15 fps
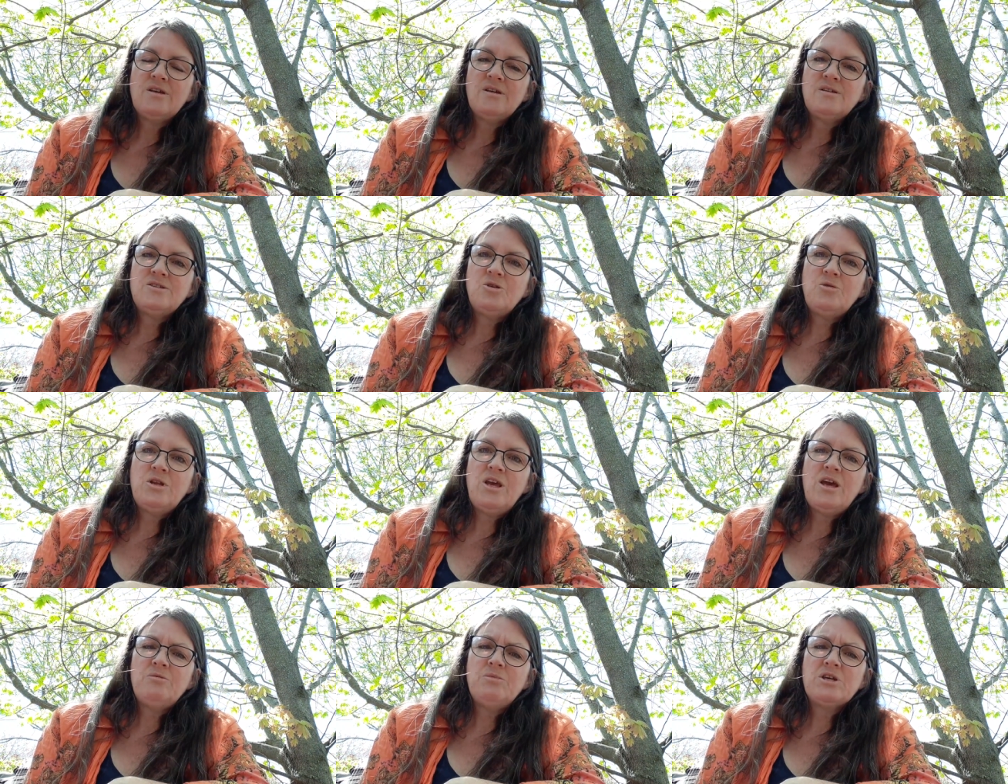Tony
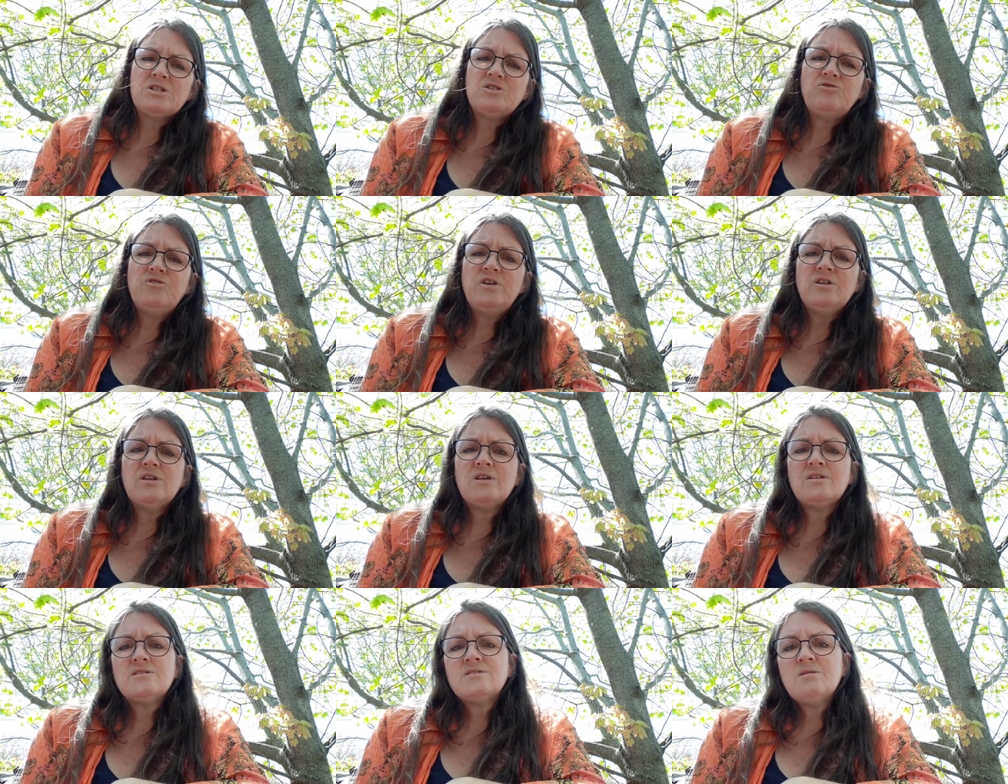had mixed
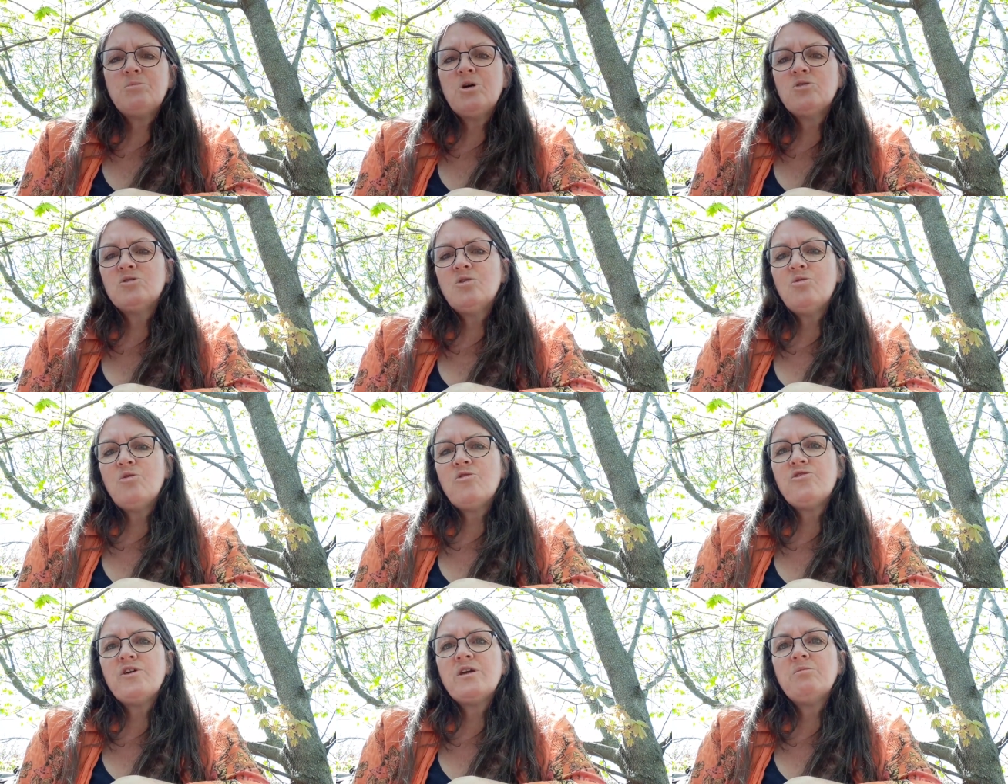feelings about the whole
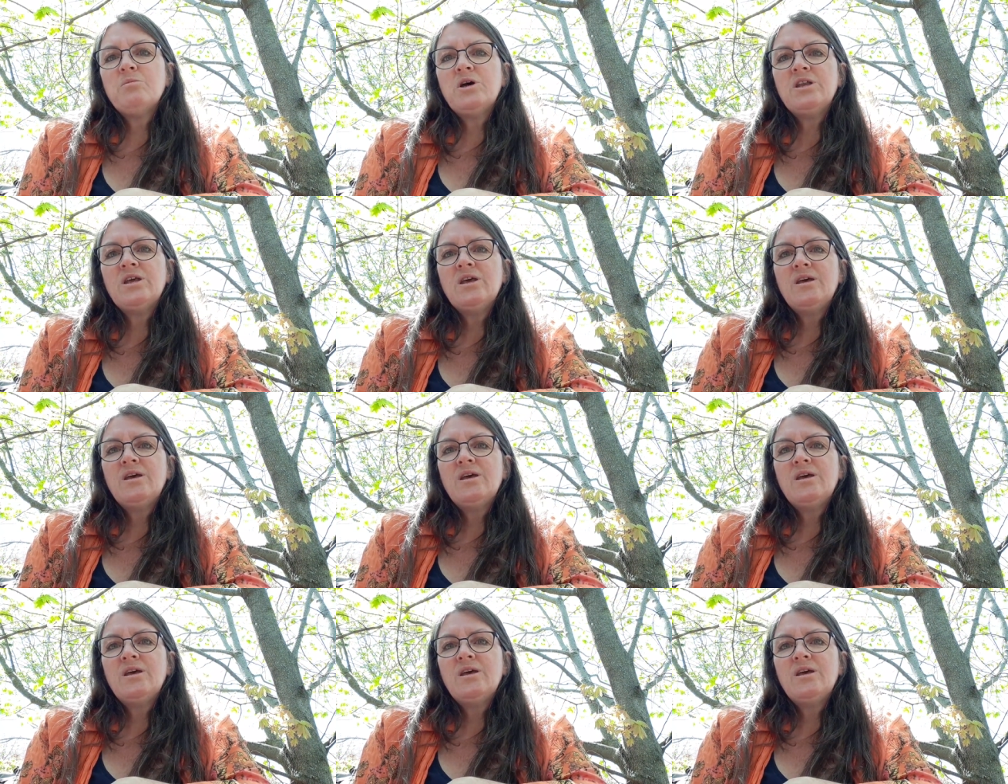thing, but